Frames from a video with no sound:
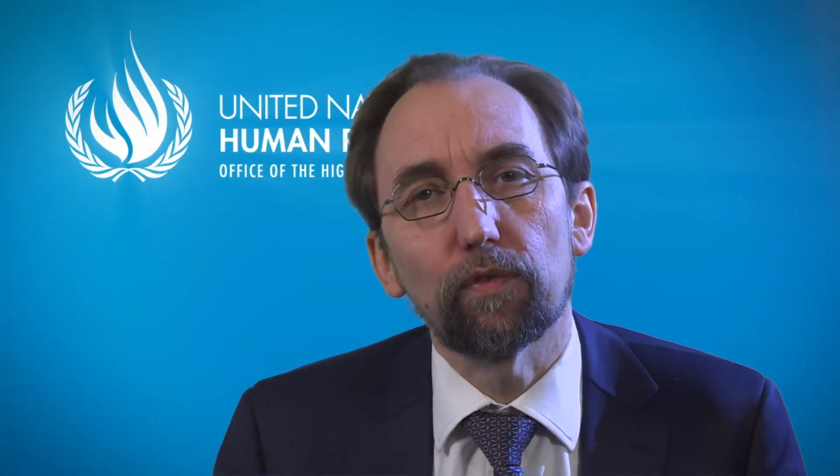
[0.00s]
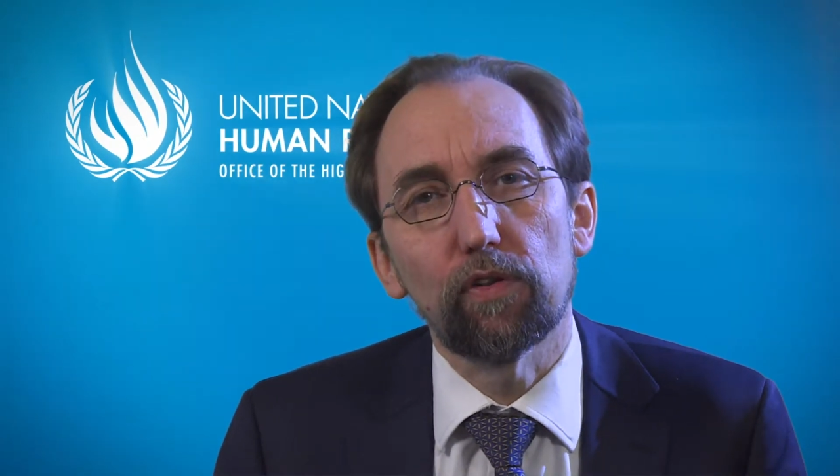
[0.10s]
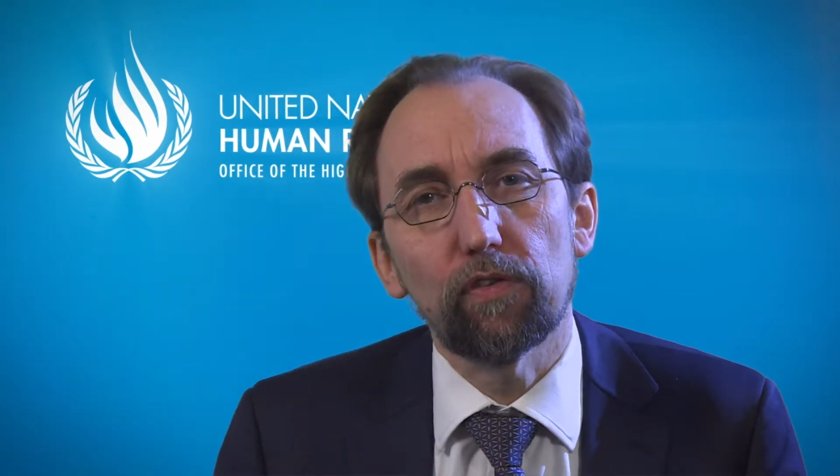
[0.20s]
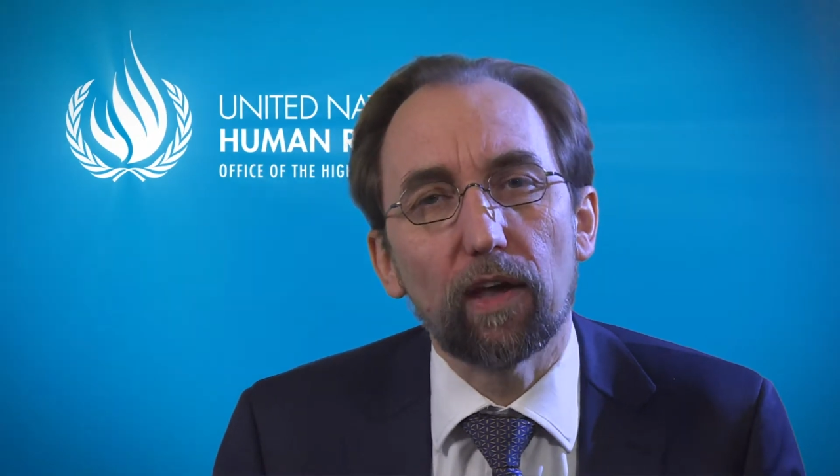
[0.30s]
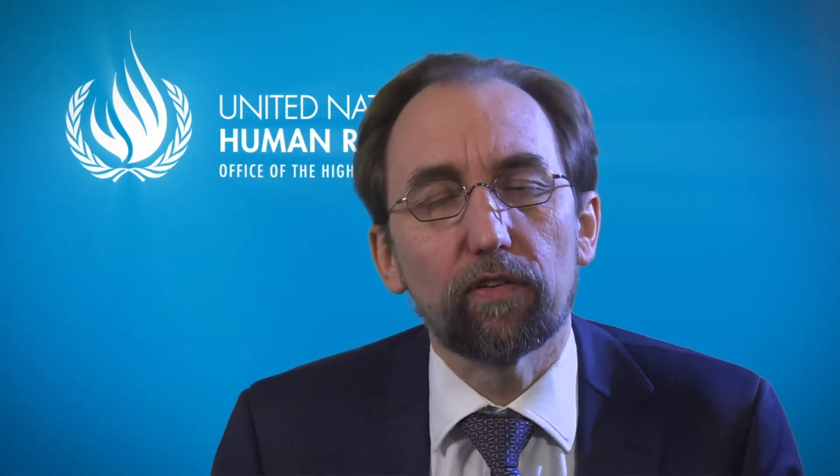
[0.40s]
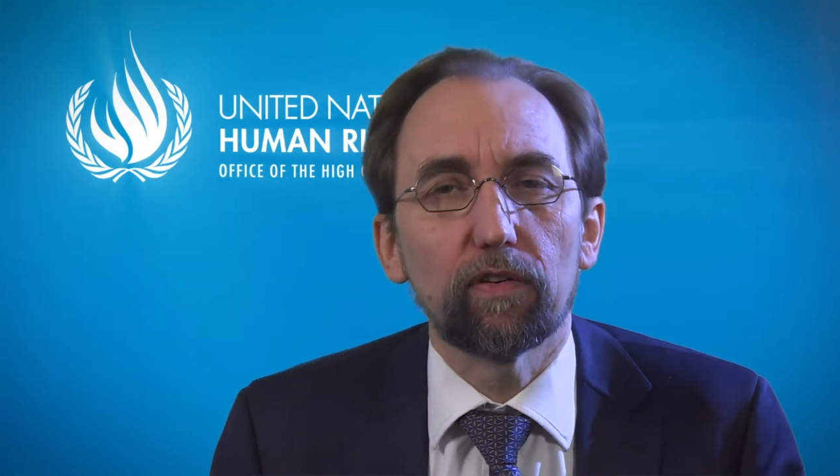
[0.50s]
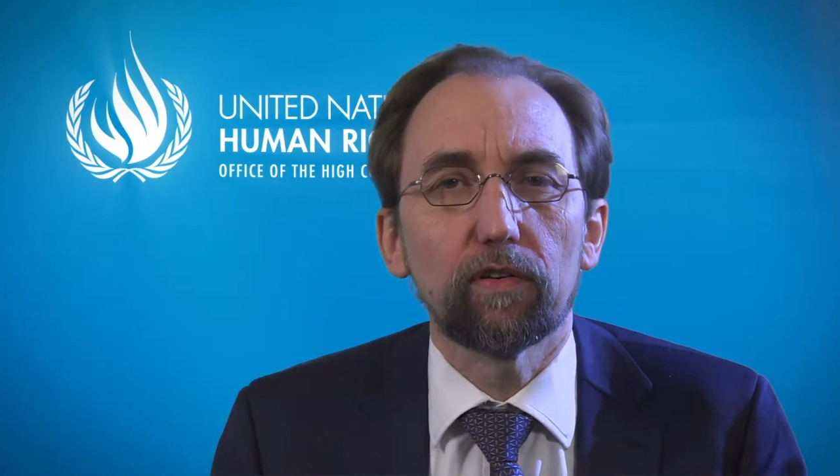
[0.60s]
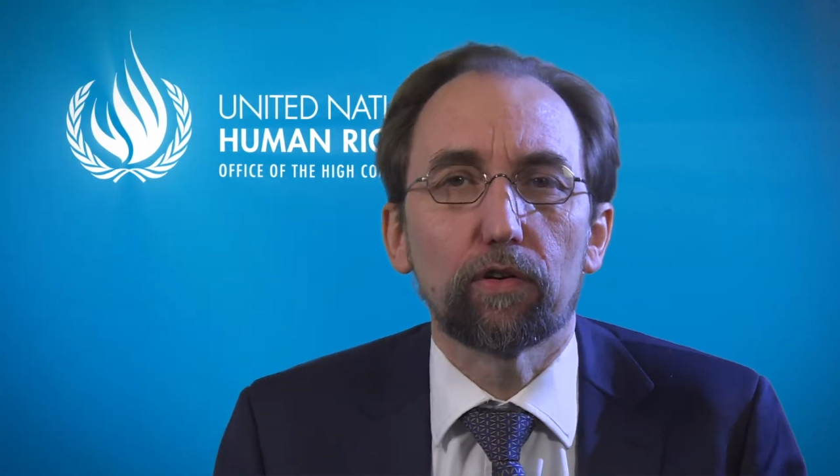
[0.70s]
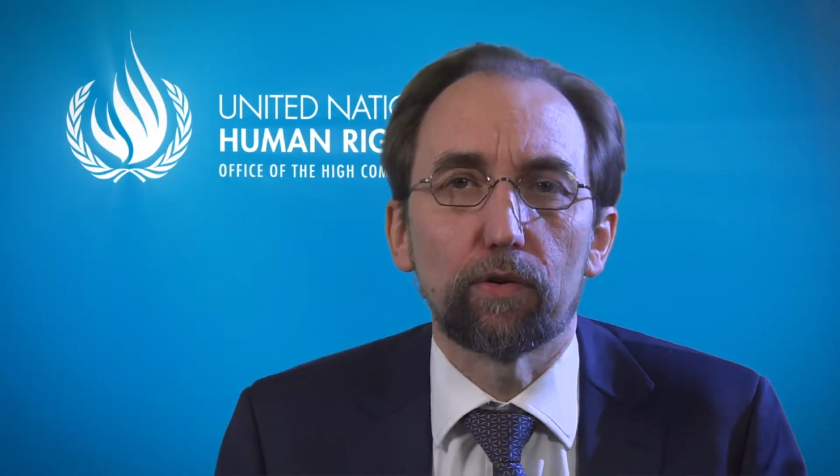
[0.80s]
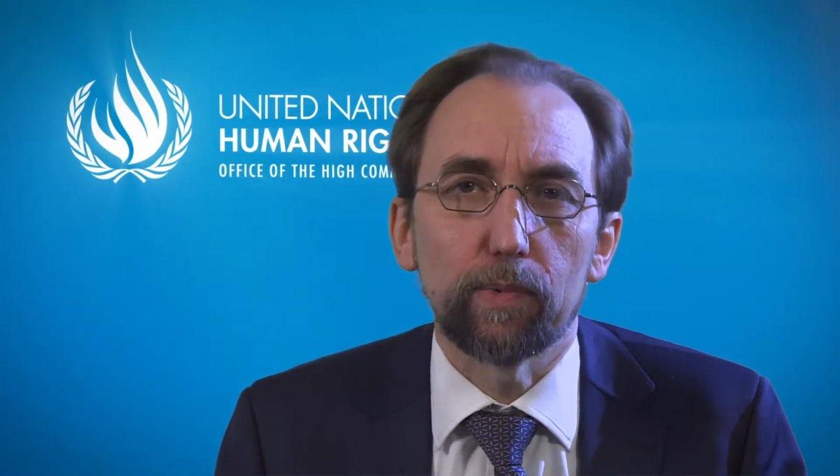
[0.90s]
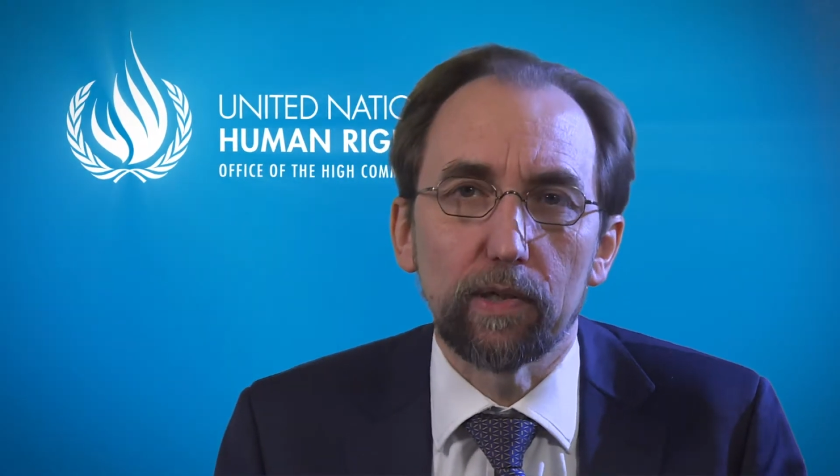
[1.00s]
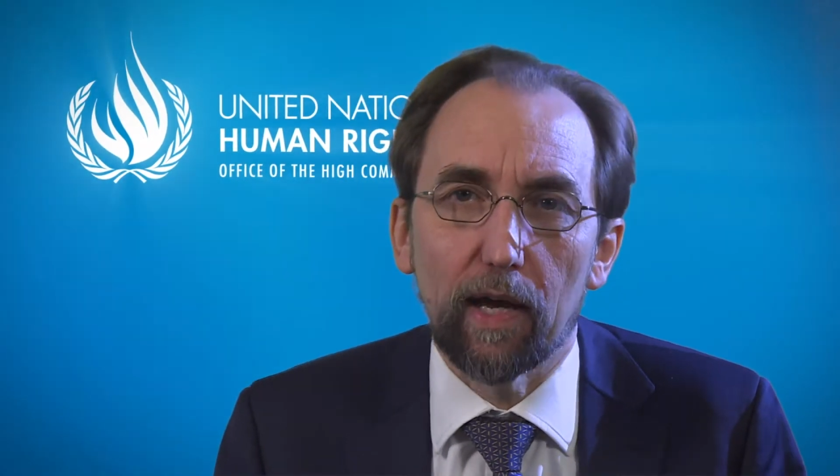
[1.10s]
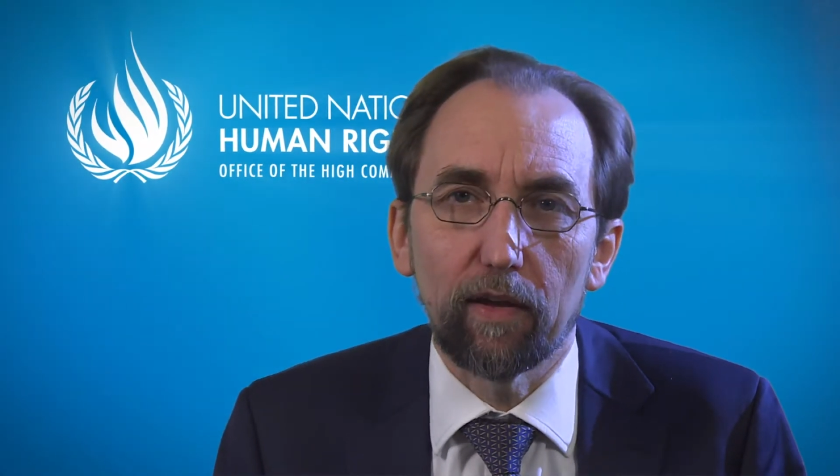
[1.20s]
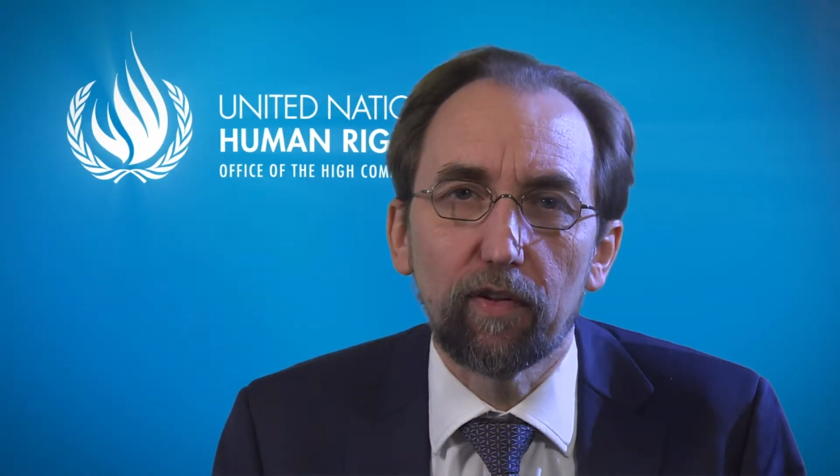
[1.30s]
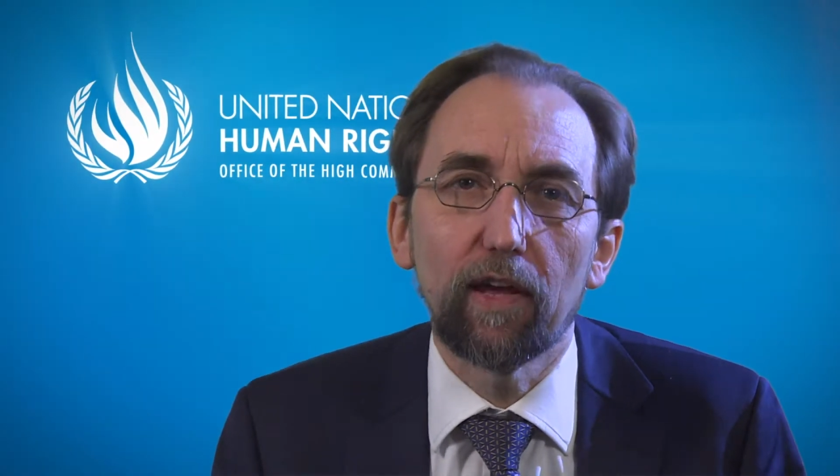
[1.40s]
rejection,
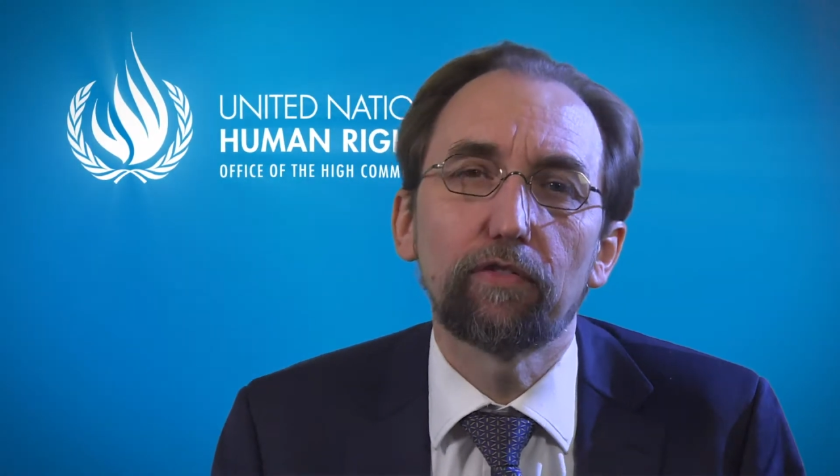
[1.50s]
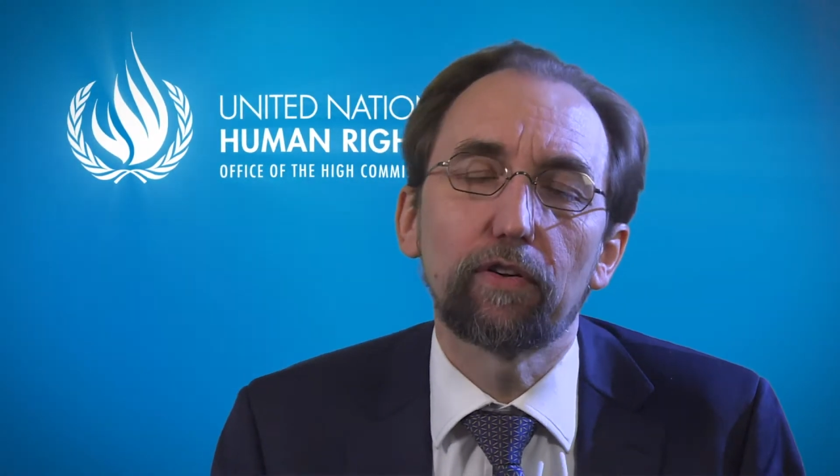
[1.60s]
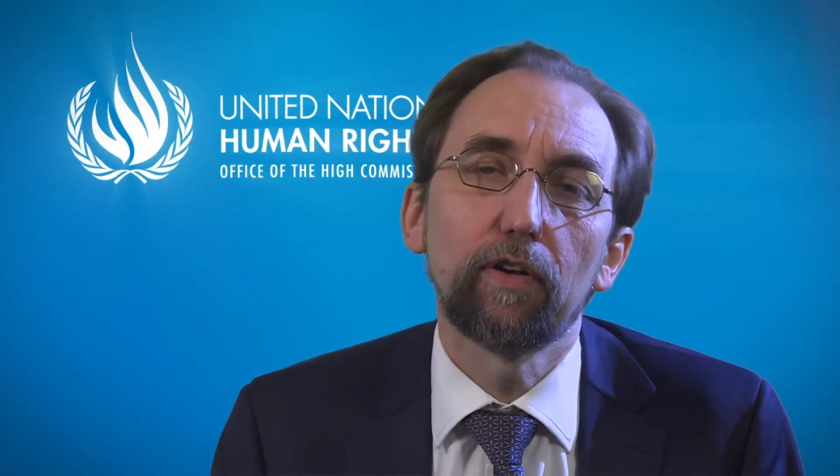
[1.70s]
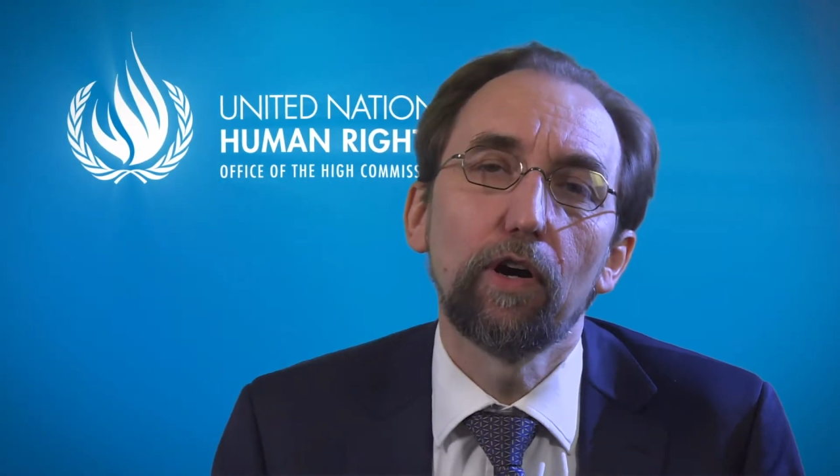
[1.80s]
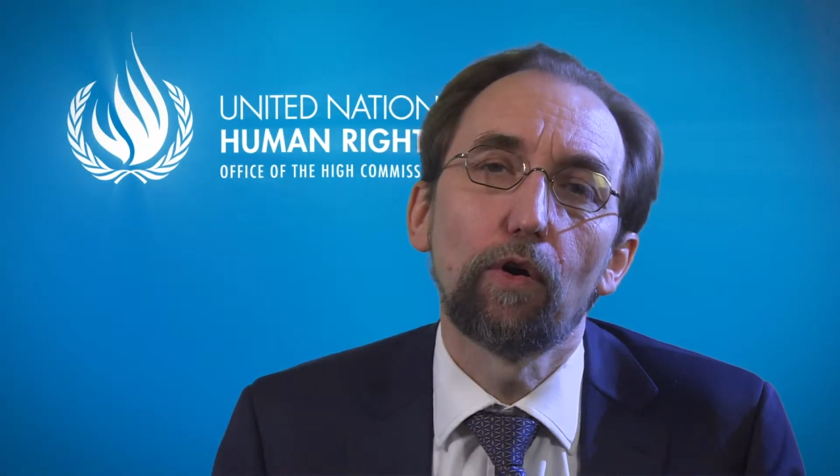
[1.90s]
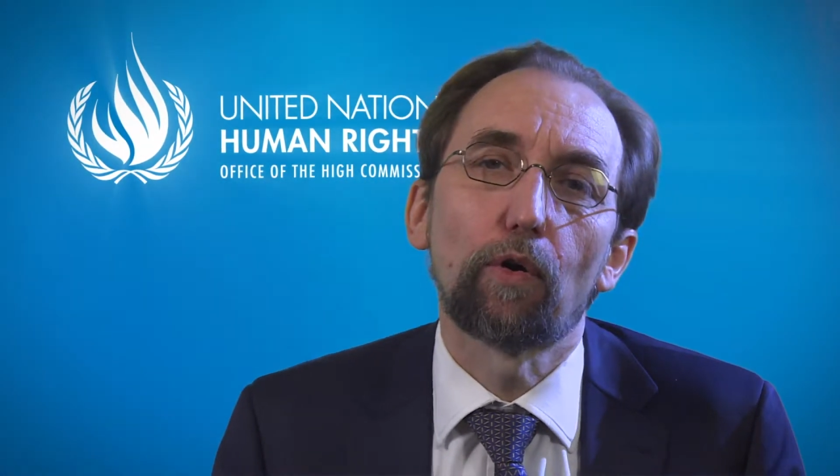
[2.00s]
criminalization,